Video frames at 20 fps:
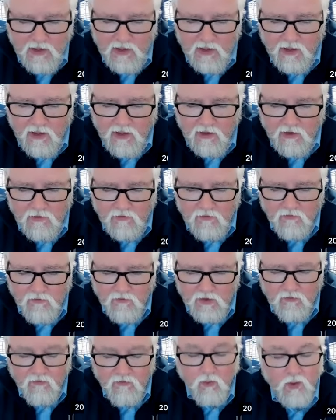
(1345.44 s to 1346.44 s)
of
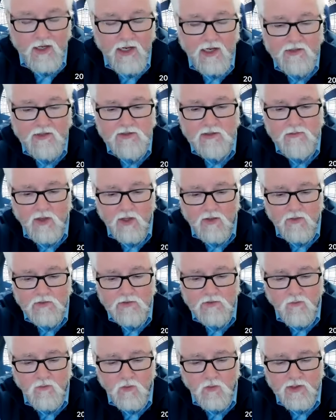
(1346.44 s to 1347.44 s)
their forecasting models
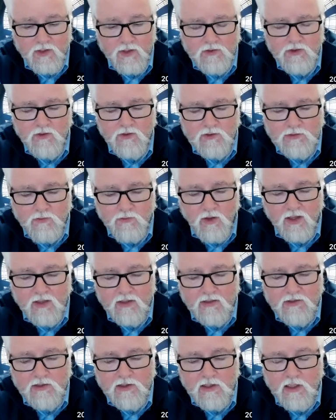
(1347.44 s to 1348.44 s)
for their insurance
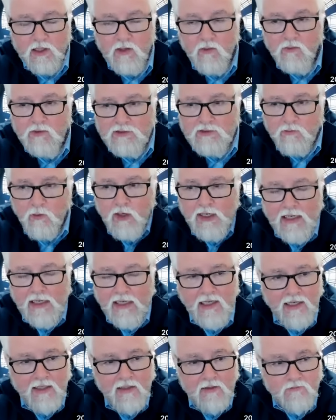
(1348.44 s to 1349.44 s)
products was bringing
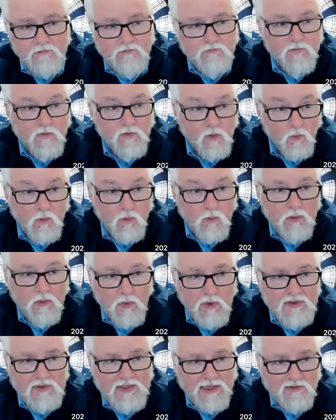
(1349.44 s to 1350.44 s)
in real
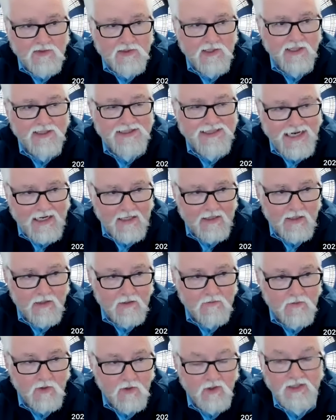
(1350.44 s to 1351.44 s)
world outside data
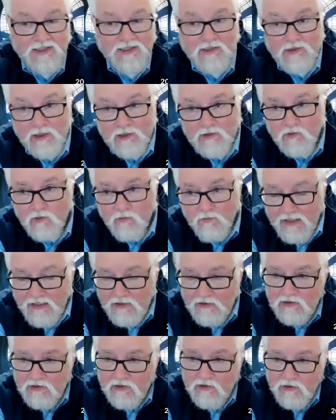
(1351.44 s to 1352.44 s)
on a continual
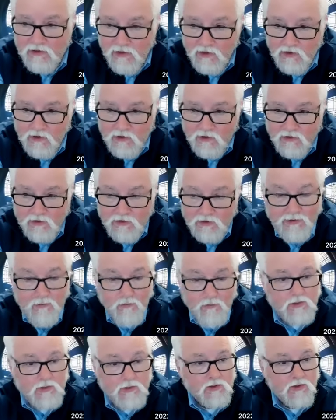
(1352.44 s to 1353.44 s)
basis, such as
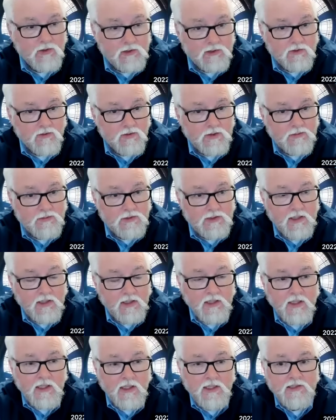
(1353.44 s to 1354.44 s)
temperature extremes,
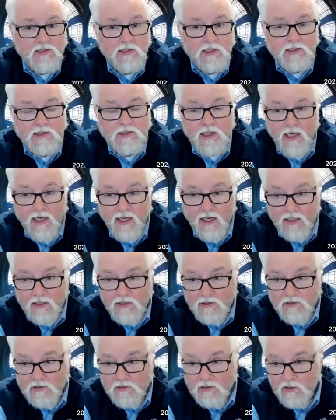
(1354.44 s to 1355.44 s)
such
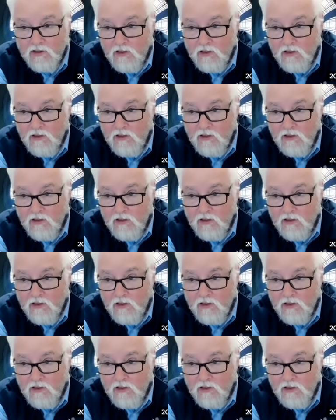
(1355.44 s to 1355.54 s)
as